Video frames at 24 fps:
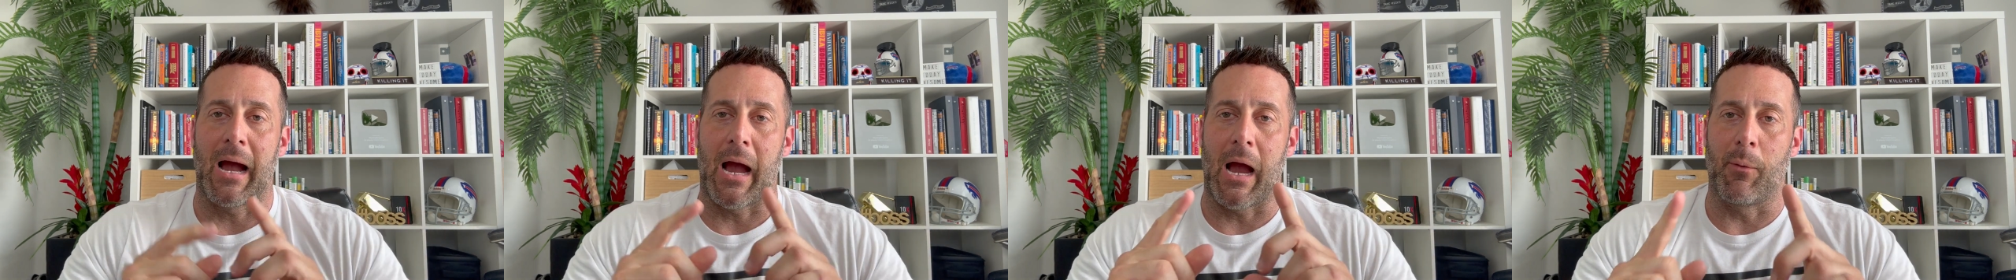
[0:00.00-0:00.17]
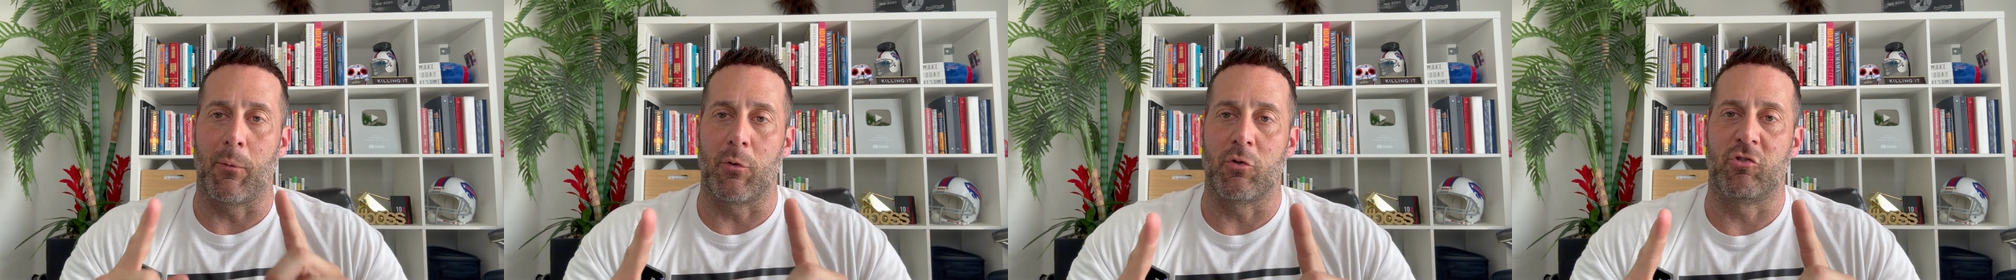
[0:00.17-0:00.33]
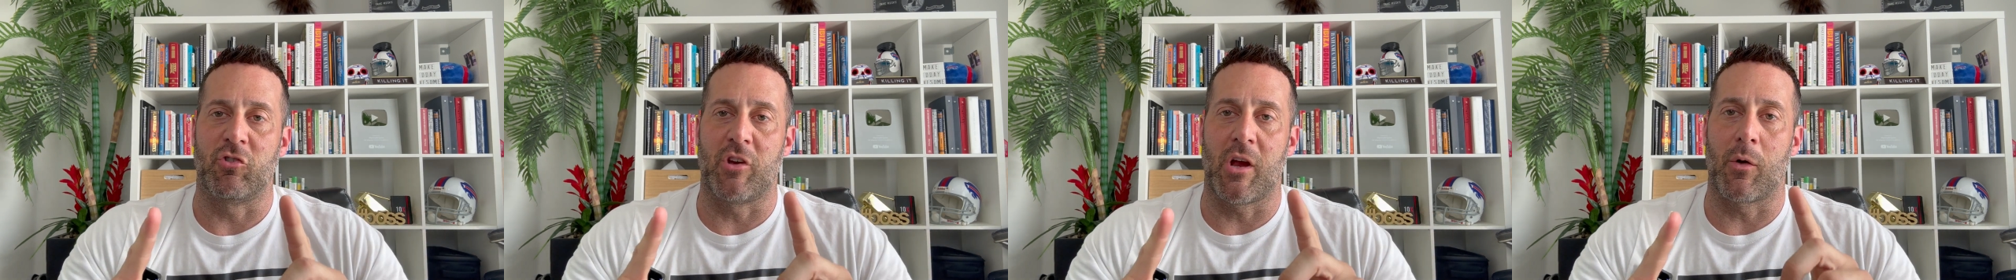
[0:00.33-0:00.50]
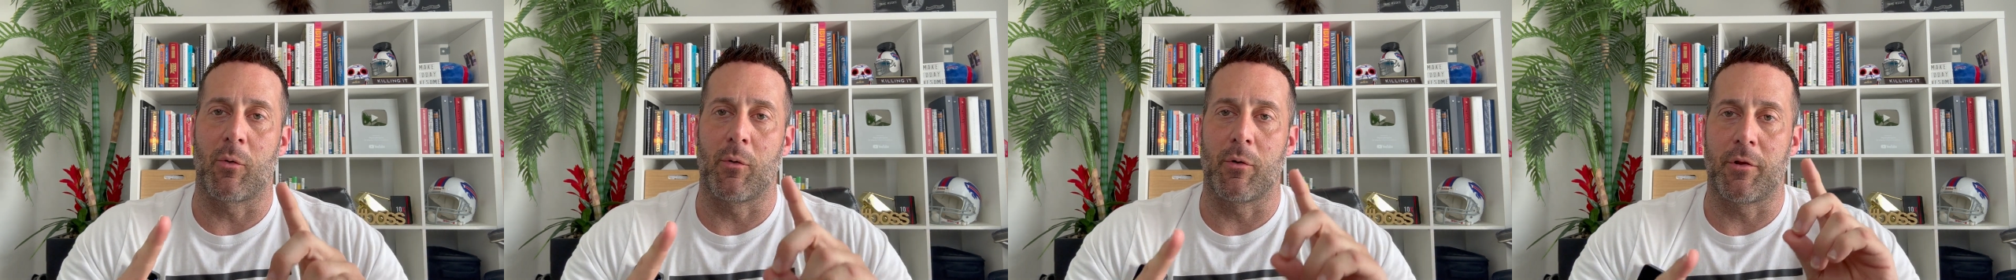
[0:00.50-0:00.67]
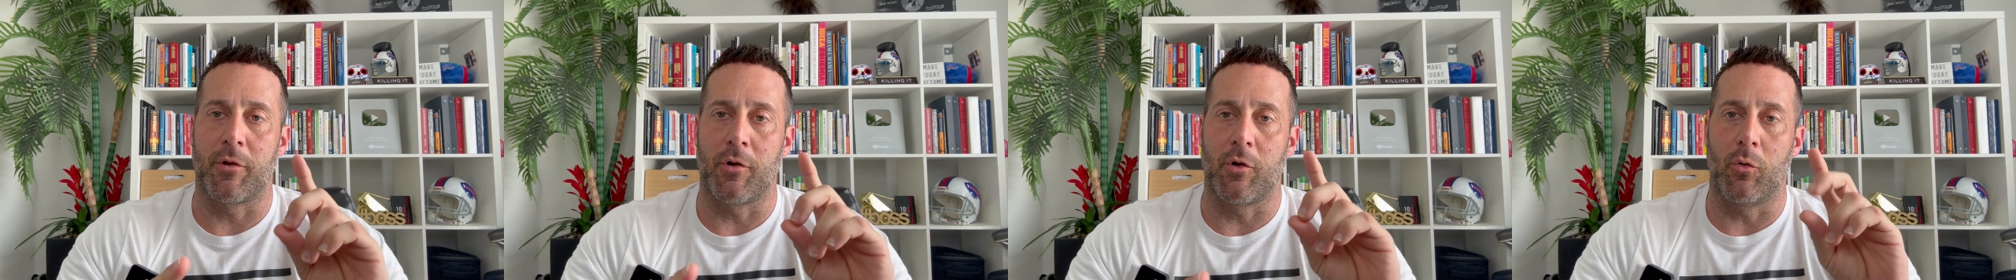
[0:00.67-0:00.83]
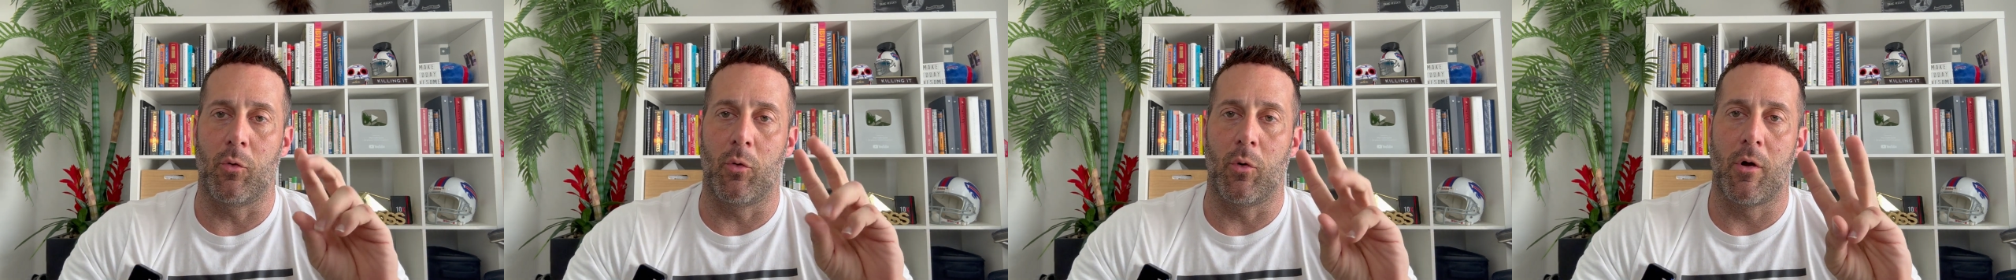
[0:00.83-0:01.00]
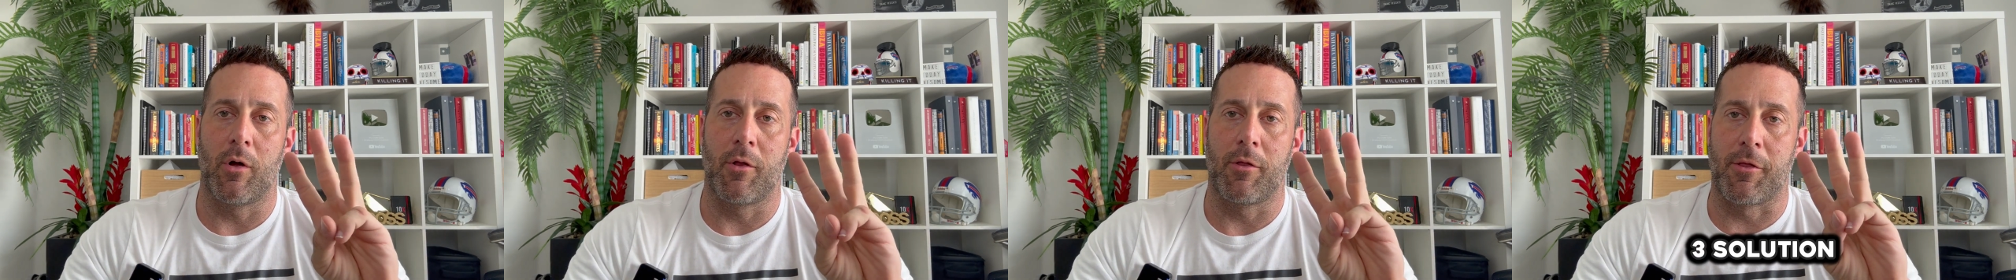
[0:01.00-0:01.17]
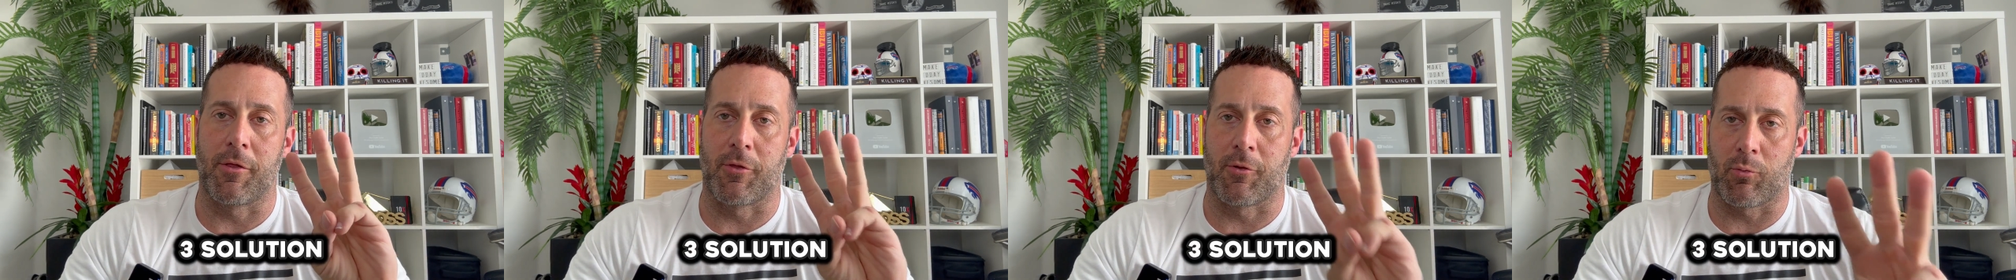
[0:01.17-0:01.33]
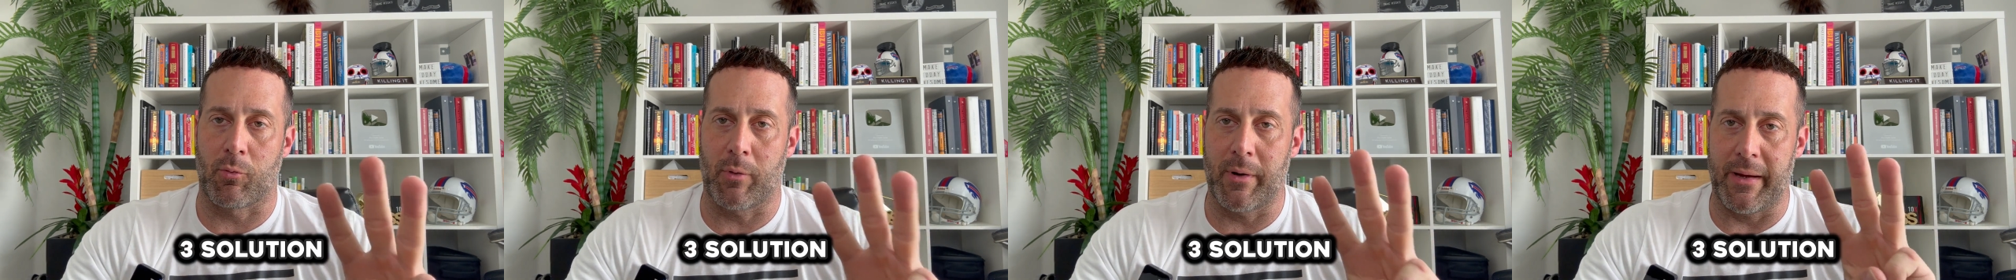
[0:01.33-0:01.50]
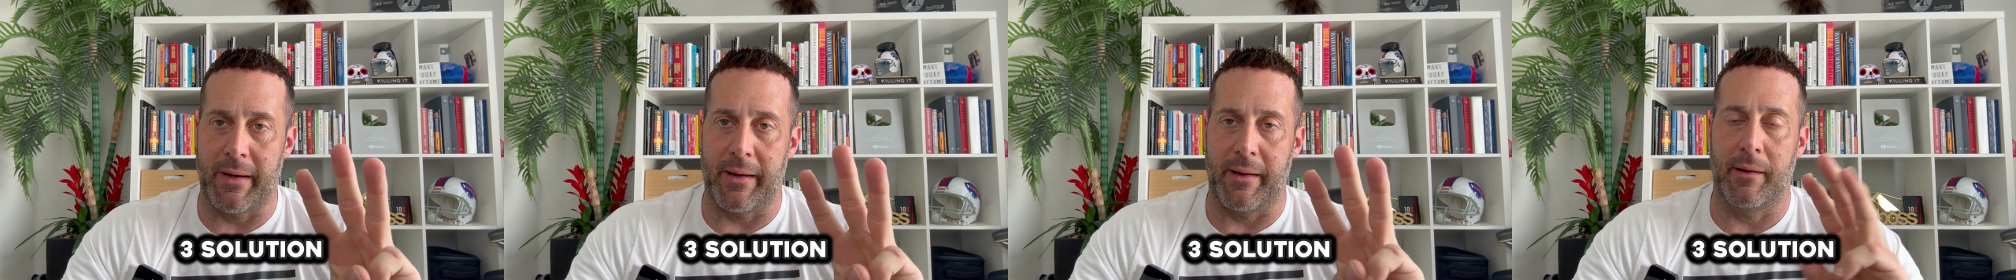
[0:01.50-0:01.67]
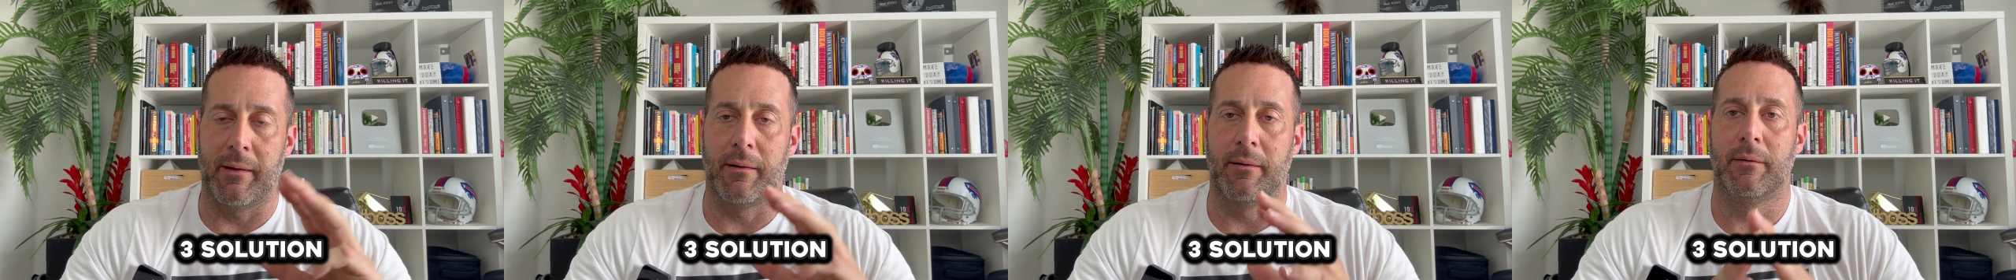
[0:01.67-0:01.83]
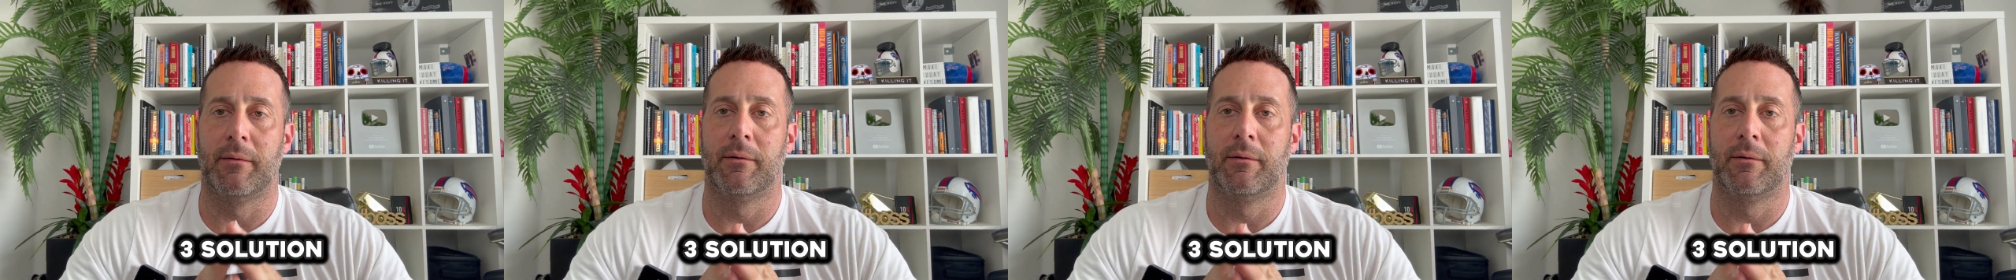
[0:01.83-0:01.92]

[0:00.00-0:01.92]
I would share with you 3